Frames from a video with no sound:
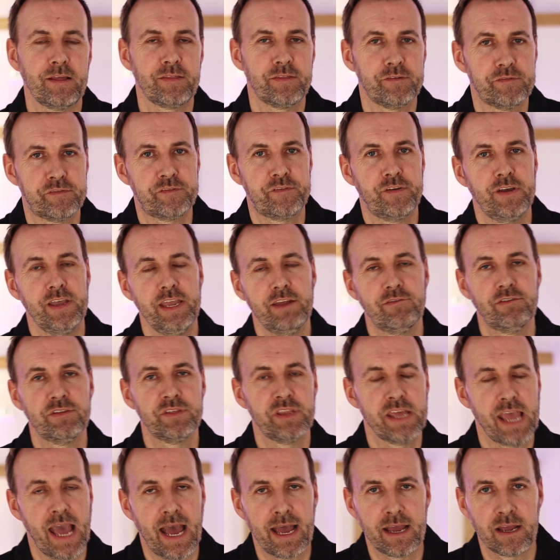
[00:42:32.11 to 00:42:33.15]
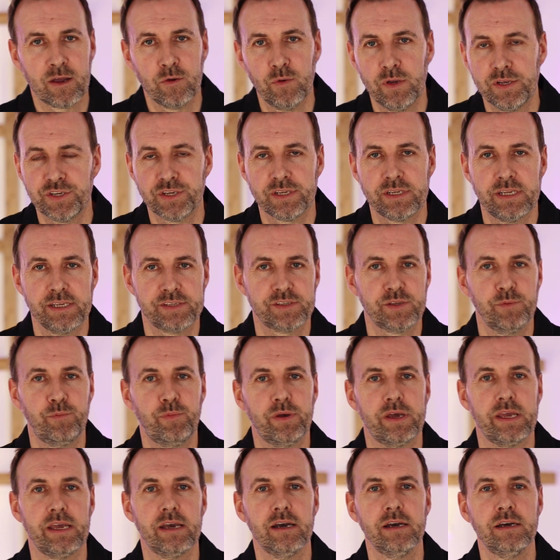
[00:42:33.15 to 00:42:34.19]
The fear and the anguish
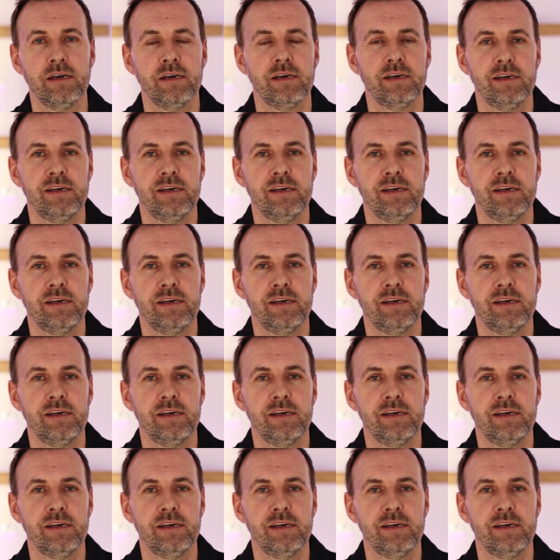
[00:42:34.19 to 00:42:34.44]
disappear.